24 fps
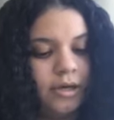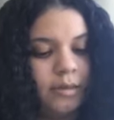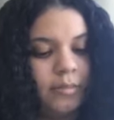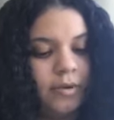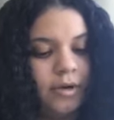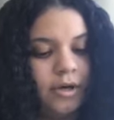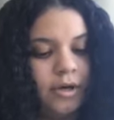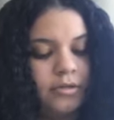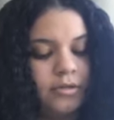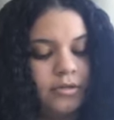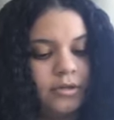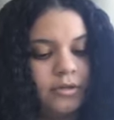
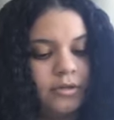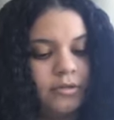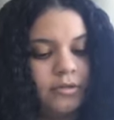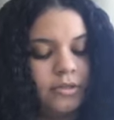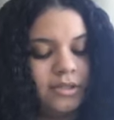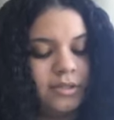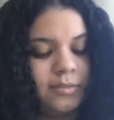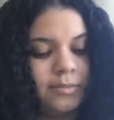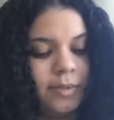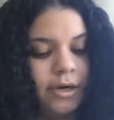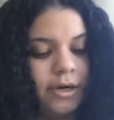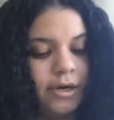Upon
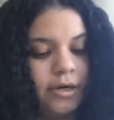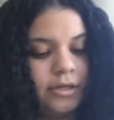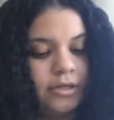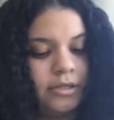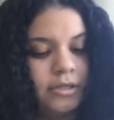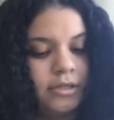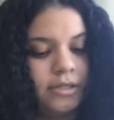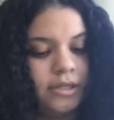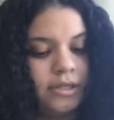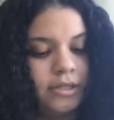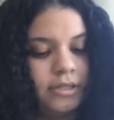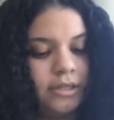those as
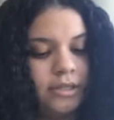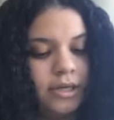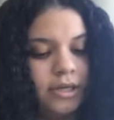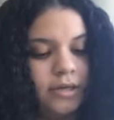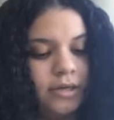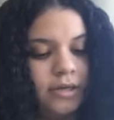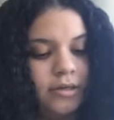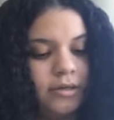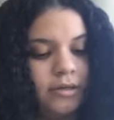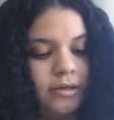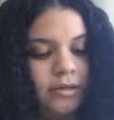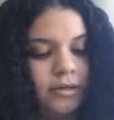powerless as
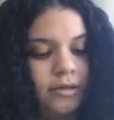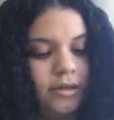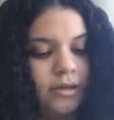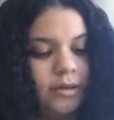I,